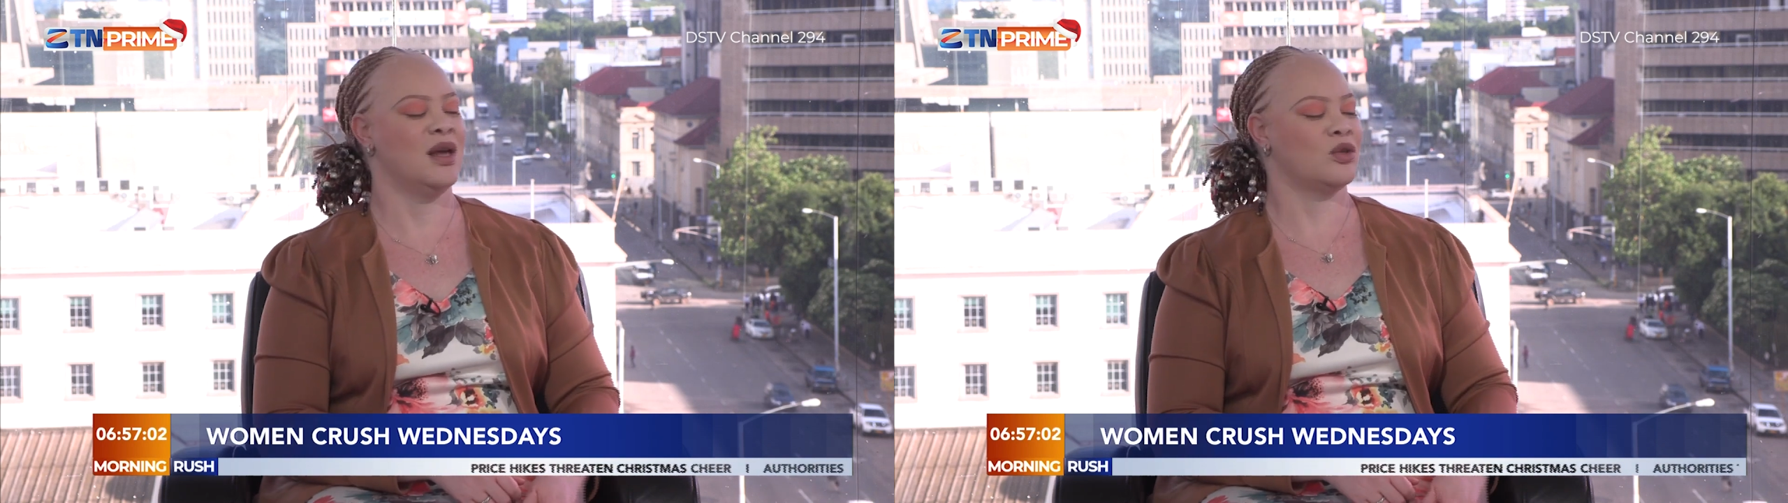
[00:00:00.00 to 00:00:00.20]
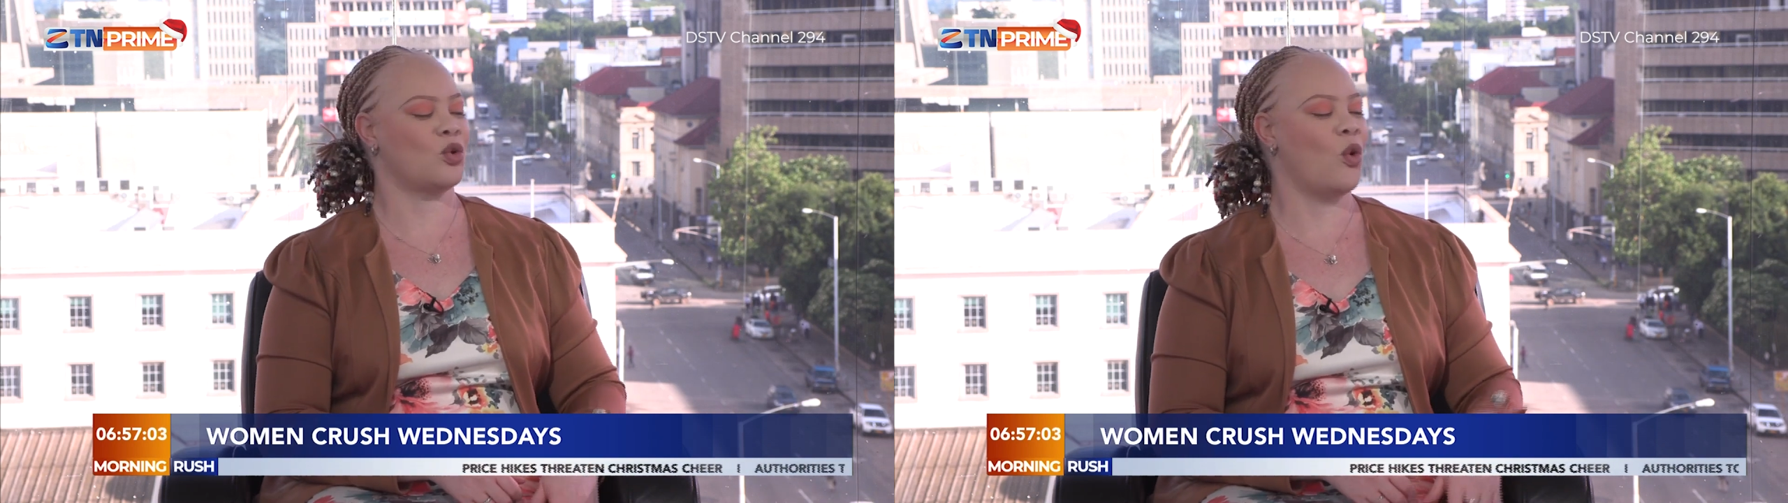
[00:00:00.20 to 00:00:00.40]

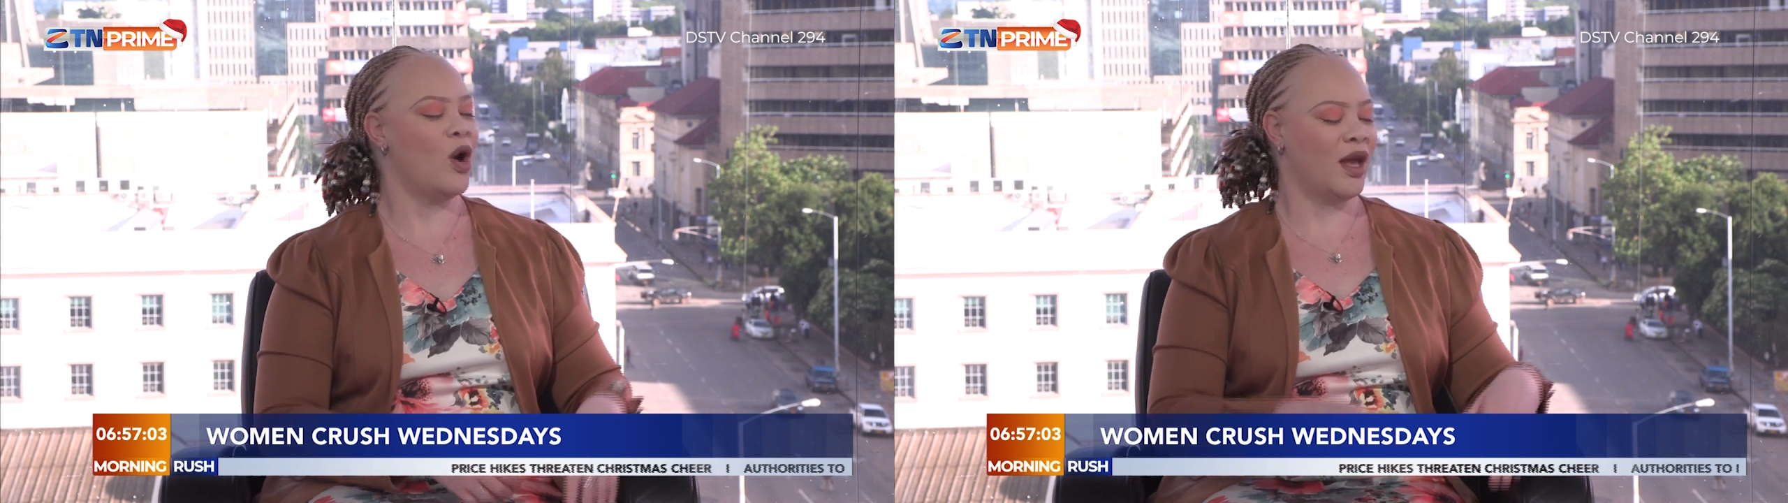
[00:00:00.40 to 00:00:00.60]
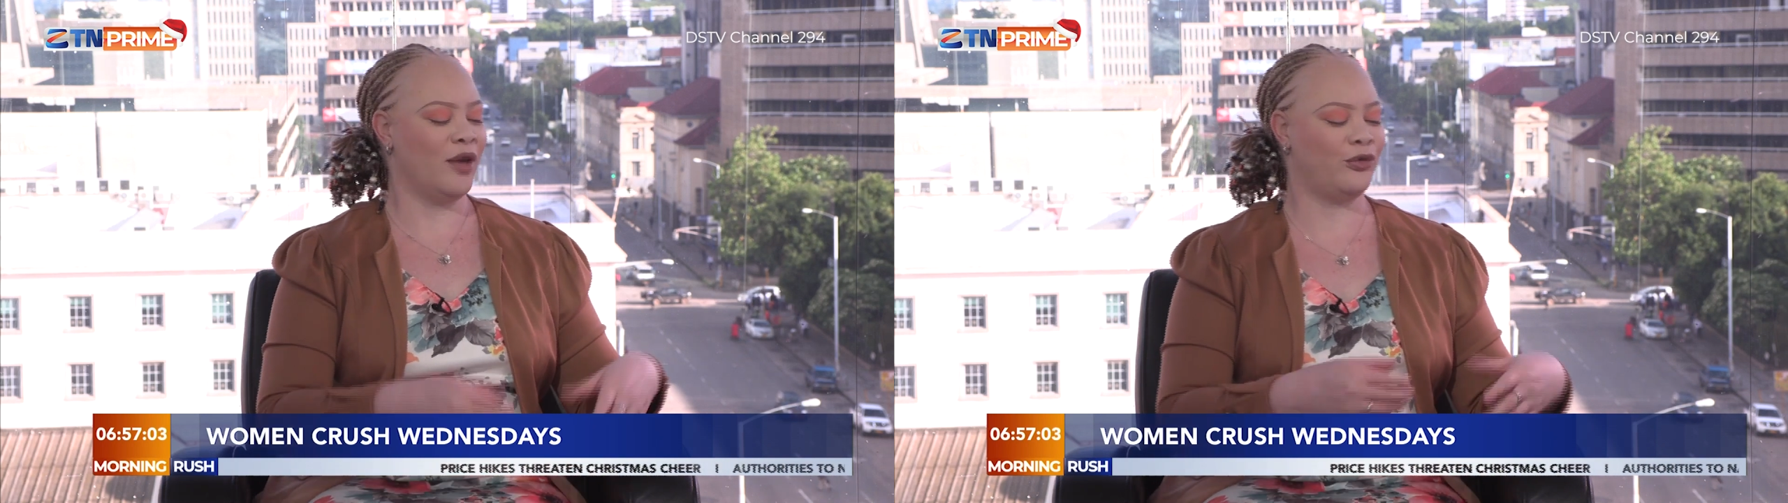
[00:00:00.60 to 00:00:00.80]

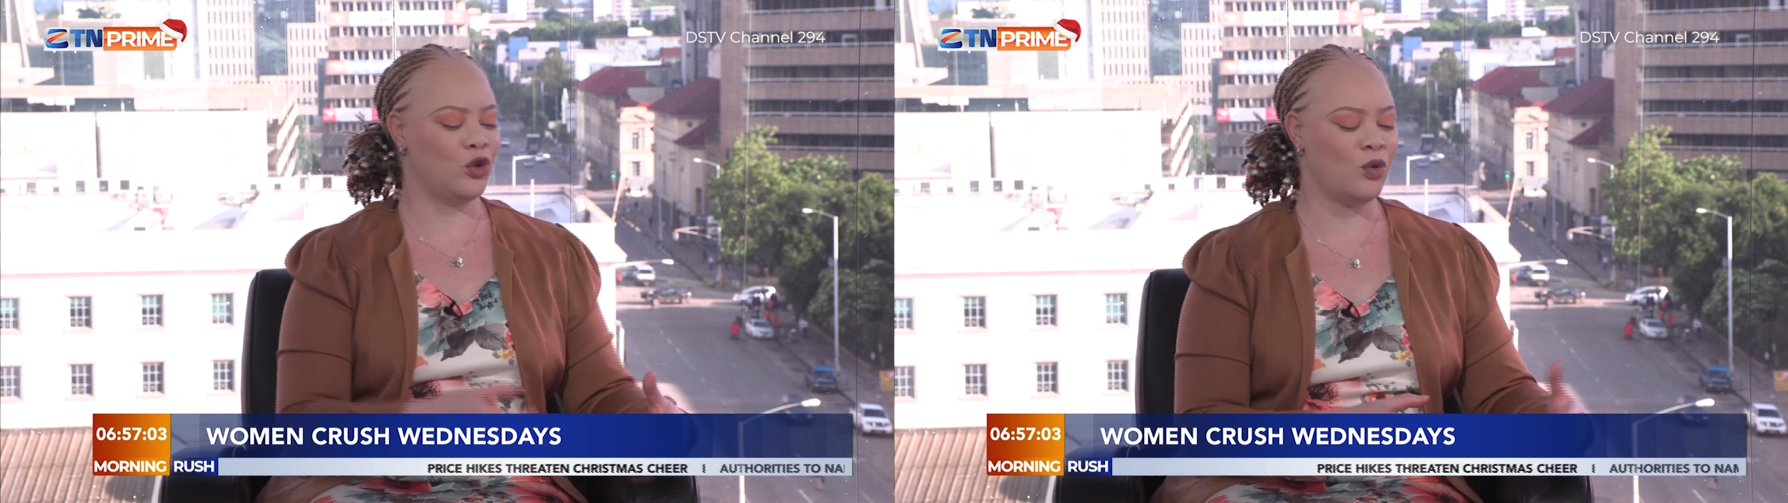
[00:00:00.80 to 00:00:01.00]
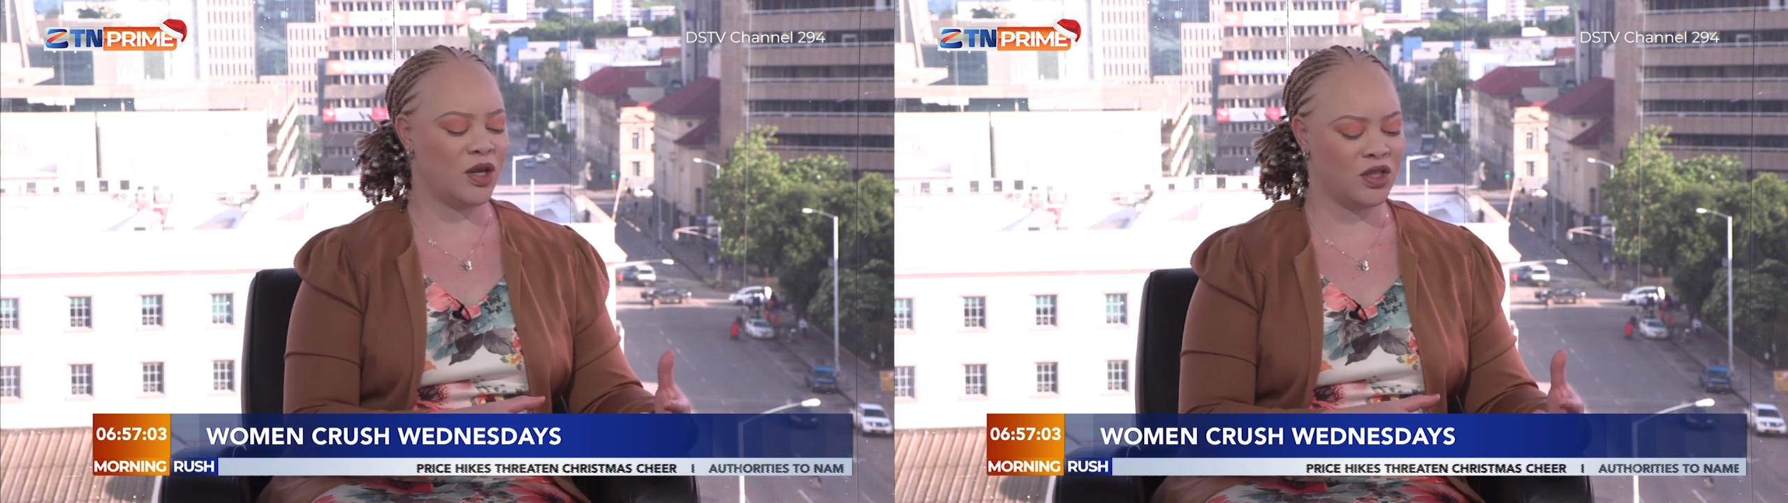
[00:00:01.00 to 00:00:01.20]
So if
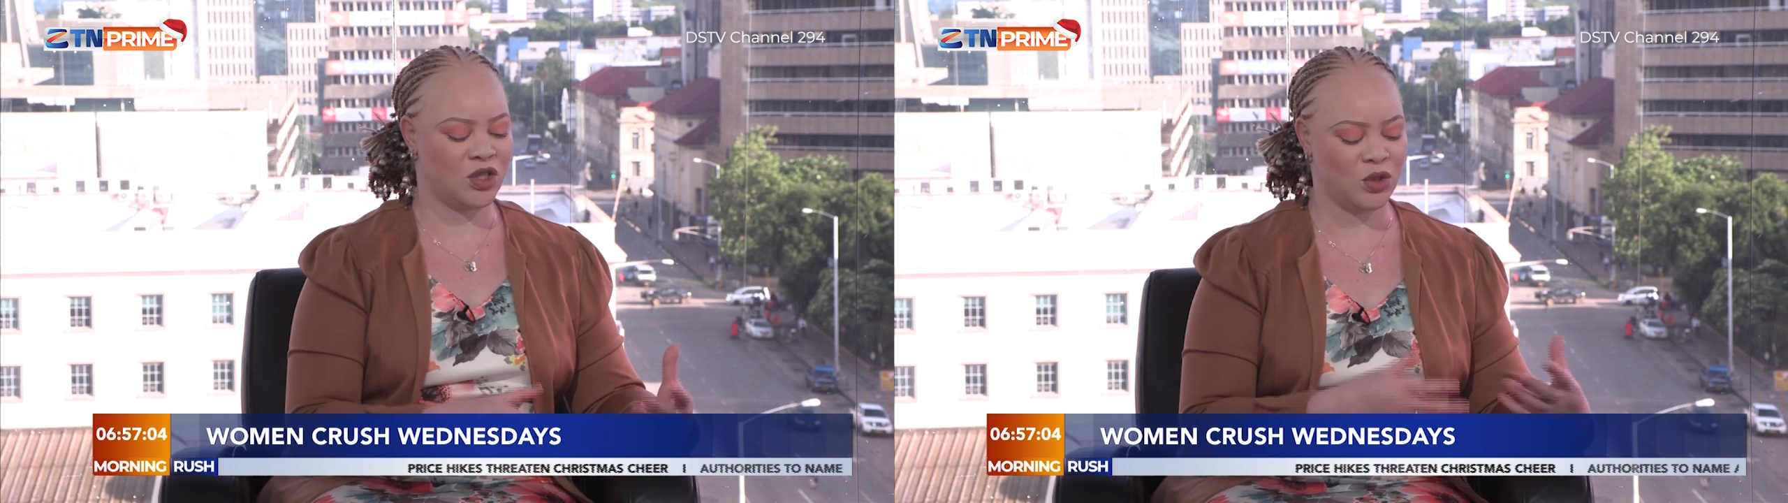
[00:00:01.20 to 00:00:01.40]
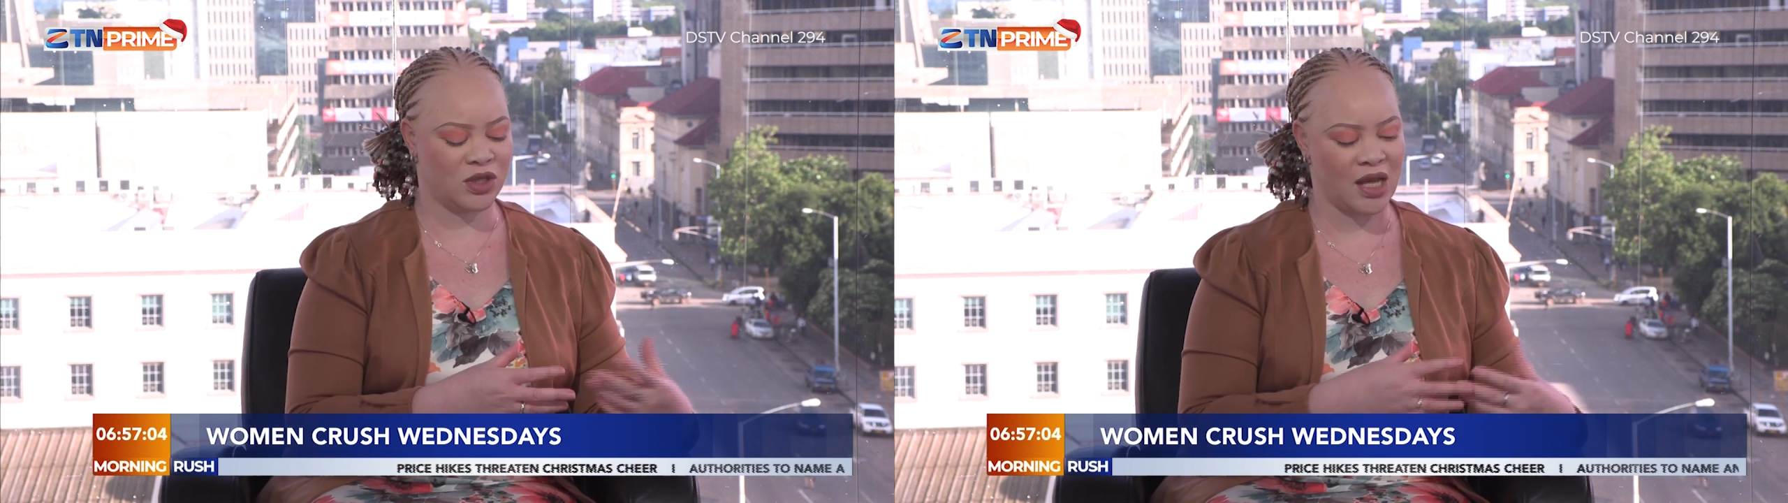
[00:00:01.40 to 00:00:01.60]
you were
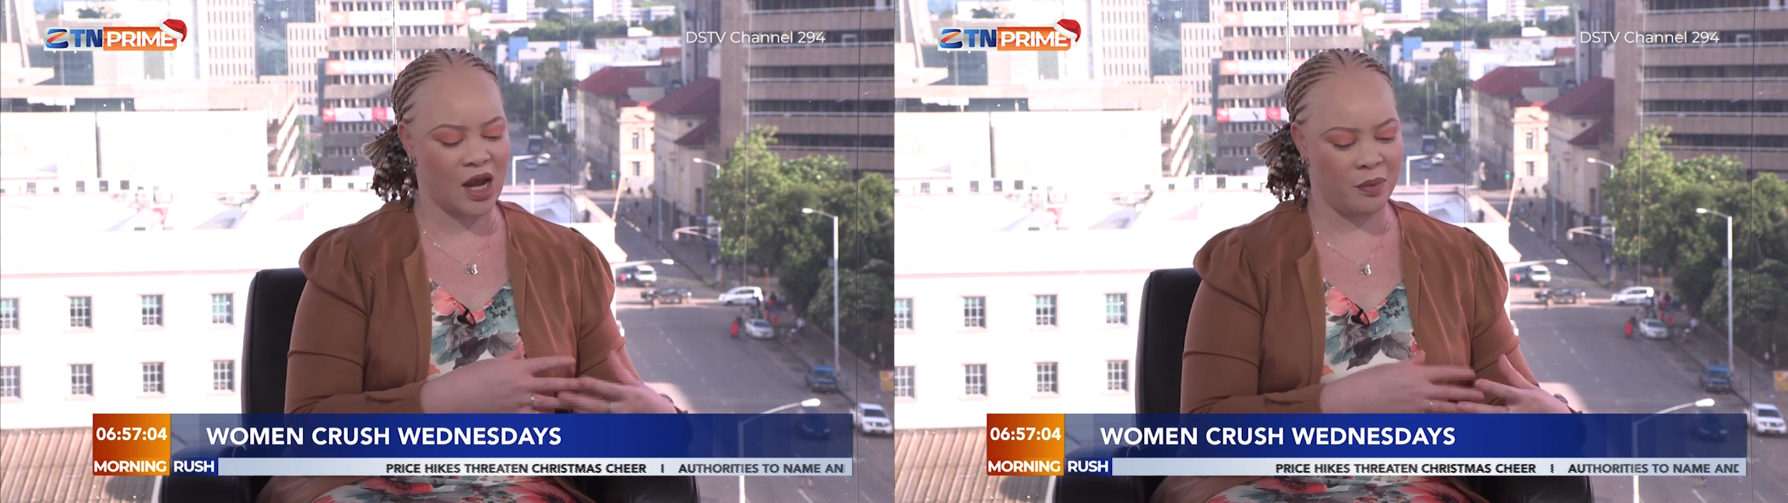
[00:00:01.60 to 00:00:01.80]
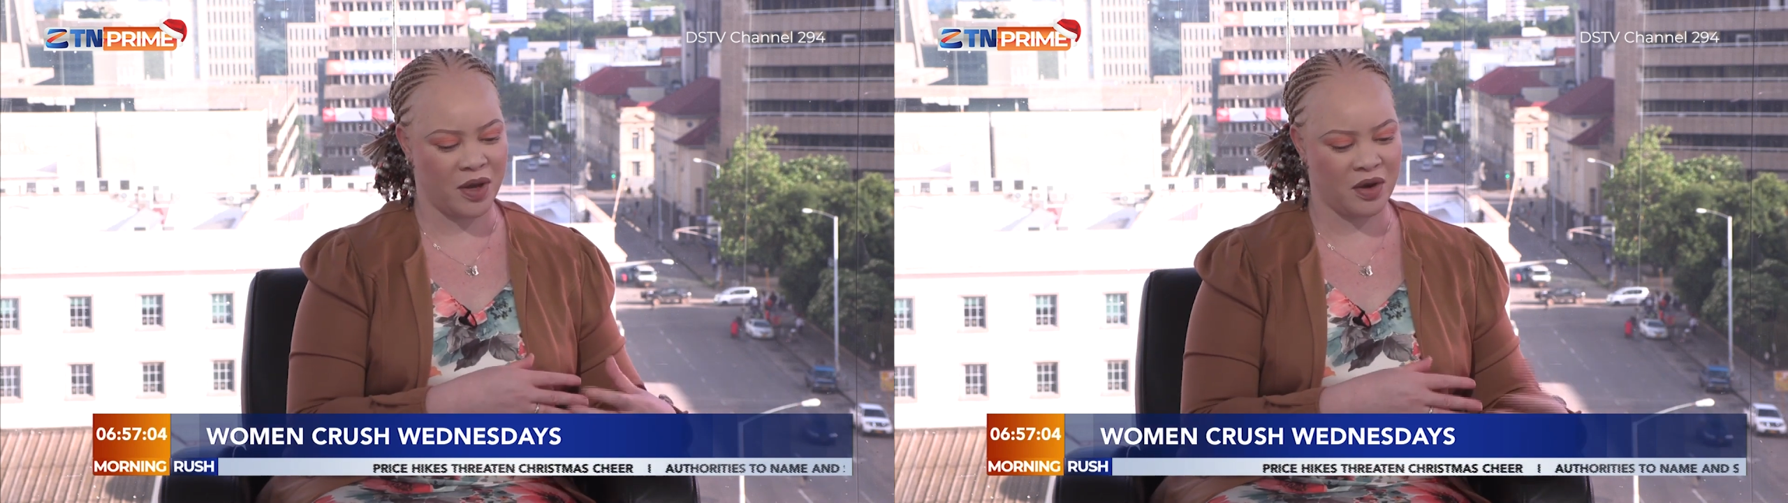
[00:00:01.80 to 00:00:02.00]
to set up